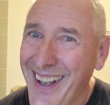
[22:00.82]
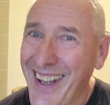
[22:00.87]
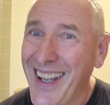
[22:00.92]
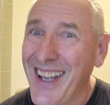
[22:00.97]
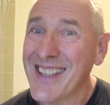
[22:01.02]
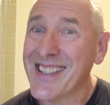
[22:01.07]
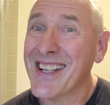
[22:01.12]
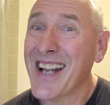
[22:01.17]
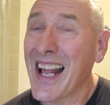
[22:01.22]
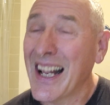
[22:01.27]

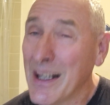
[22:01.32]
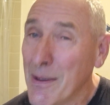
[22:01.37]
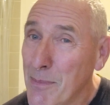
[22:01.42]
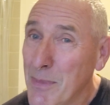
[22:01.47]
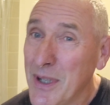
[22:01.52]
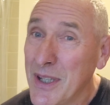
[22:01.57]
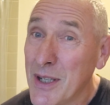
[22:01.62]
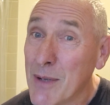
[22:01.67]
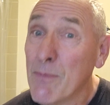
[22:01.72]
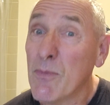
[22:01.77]
It's an
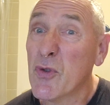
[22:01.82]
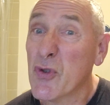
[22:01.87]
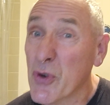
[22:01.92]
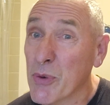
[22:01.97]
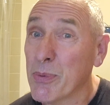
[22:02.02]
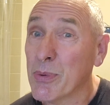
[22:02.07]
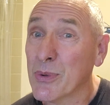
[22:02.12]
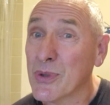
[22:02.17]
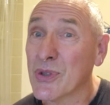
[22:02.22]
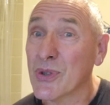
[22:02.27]
aluminium
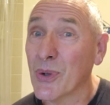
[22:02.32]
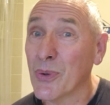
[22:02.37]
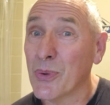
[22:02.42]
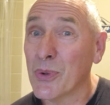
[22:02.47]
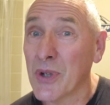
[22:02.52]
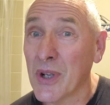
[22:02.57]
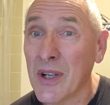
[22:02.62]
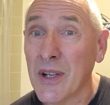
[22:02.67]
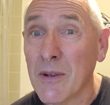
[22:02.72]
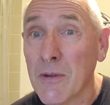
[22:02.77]
triple salt
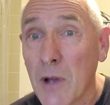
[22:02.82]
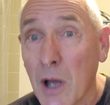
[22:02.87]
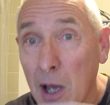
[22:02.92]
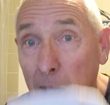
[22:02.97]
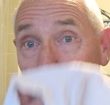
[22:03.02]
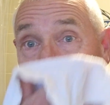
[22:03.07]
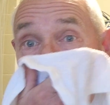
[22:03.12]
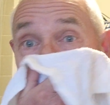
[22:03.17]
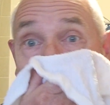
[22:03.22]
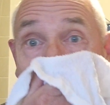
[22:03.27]

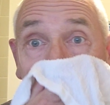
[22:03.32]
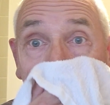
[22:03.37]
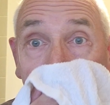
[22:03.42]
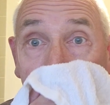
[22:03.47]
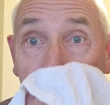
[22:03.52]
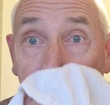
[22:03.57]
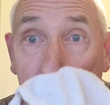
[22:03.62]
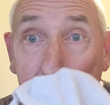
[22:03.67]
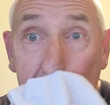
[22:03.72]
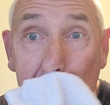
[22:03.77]
and
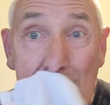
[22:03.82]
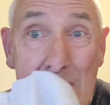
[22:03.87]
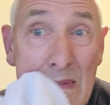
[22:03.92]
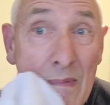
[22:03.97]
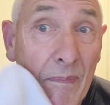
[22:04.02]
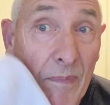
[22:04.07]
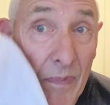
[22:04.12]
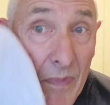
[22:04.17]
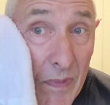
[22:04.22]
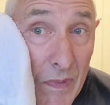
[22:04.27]

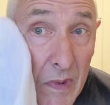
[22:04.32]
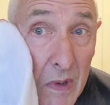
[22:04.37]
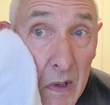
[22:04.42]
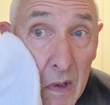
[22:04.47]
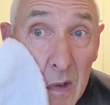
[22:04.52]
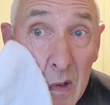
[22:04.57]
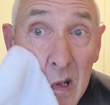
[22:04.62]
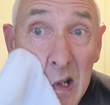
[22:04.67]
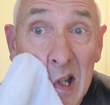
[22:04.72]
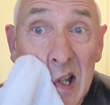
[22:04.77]

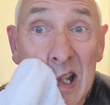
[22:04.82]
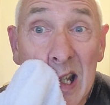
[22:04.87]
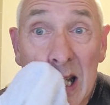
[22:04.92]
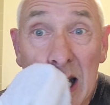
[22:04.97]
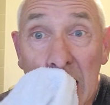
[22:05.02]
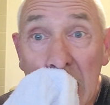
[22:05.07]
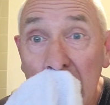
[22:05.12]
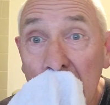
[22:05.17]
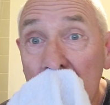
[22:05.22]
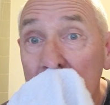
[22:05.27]
it's
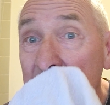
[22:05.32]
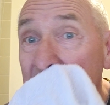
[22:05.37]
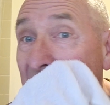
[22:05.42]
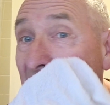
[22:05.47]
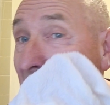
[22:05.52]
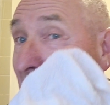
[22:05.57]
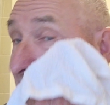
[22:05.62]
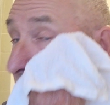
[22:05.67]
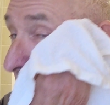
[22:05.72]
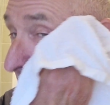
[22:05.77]

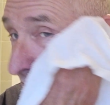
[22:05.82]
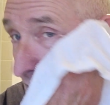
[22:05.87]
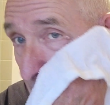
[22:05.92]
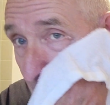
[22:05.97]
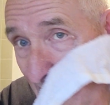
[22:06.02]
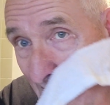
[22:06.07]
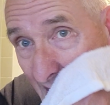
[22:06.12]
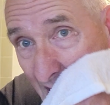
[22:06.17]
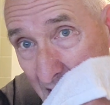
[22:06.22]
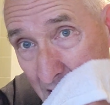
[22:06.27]
intensely
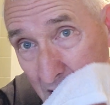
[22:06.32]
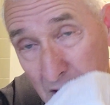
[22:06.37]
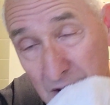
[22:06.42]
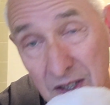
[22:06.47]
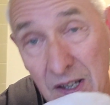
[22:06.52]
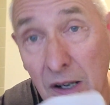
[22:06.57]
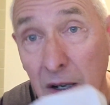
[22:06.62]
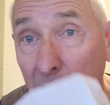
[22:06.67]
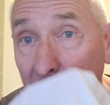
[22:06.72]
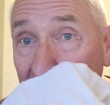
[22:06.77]
bad at
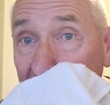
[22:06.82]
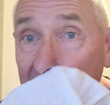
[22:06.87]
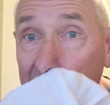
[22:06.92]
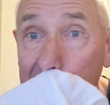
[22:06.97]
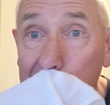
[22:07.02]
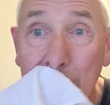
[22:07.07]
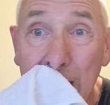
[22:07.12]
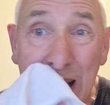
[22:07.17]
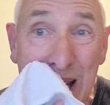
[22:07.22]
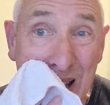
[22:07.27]
darkening
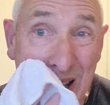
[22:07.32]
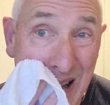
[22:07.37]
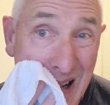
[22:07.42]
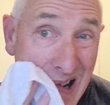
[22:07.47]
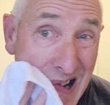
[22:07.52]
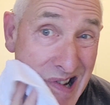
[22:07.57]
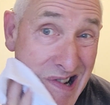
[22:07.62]
steel.